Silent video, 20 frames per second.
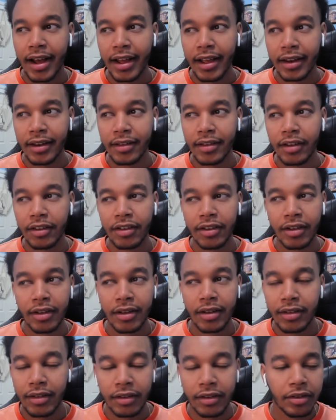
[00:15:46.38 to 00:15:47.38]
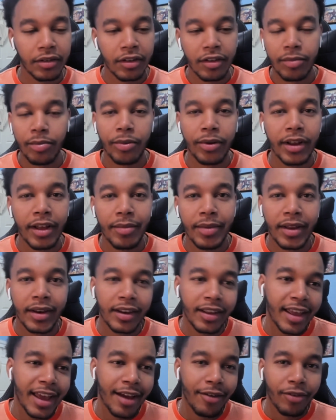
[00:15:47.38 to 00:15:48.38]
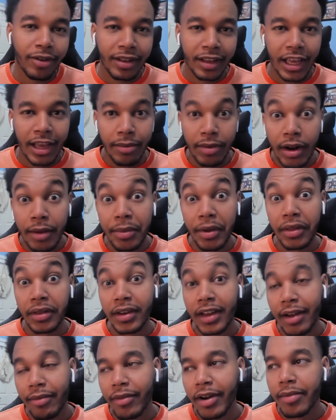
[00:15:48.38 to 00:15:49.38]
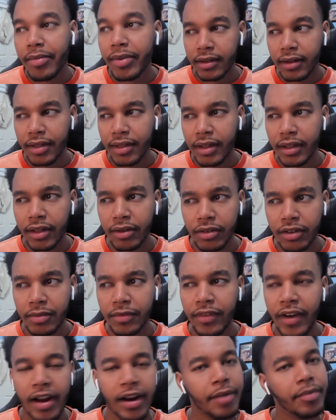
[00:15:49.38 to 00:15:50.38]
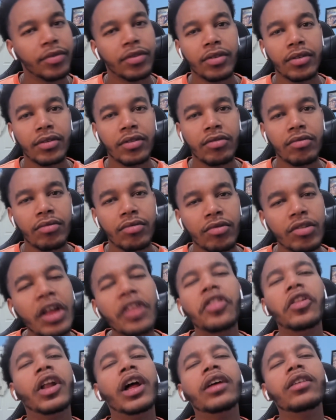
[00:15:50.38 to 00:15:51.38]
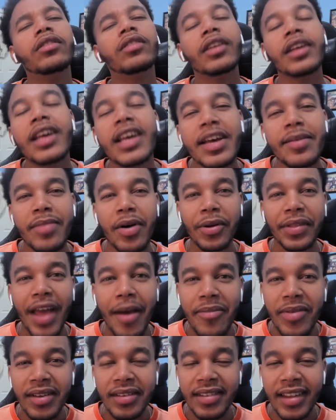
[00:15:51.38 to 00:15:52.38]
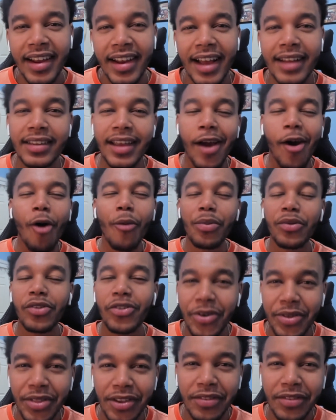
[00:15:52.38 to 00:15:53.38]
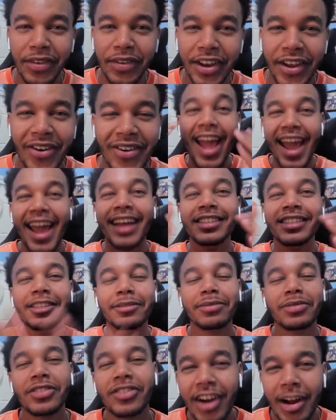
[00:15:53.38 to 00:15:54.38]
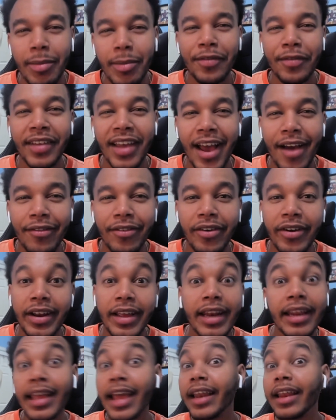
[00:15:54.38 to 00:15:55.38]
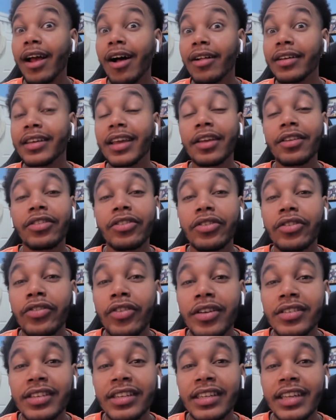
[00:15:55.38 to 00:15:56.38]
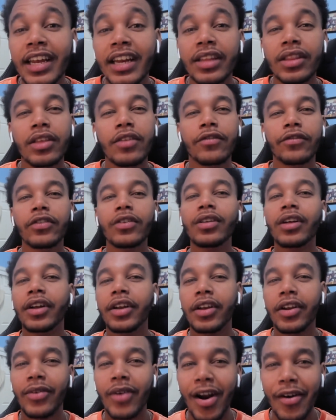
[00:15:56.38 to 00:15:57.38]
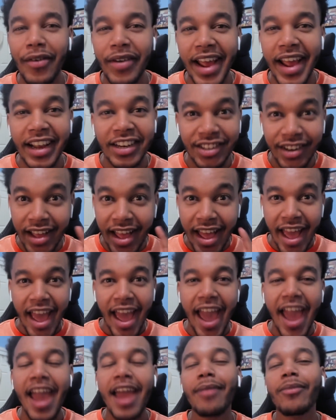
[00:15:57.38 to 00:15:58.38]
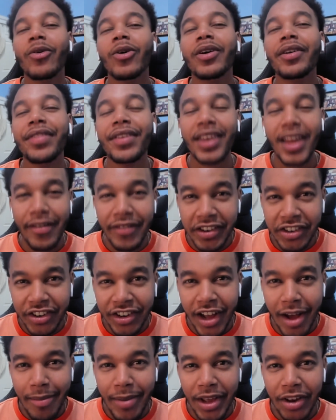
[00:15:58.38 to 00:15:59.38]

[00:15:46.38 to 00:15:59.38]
in such a spree, I mean, you can't really keep it up all the time, right? But I still think there's some fire episodes nonetheless. But with that being said, guys, I hope you enjoyed this video, and subscribe if you haven't already. And again, y'all, in case you're interested in getting the full UNEDITED Raw reaction and more, then definitely check out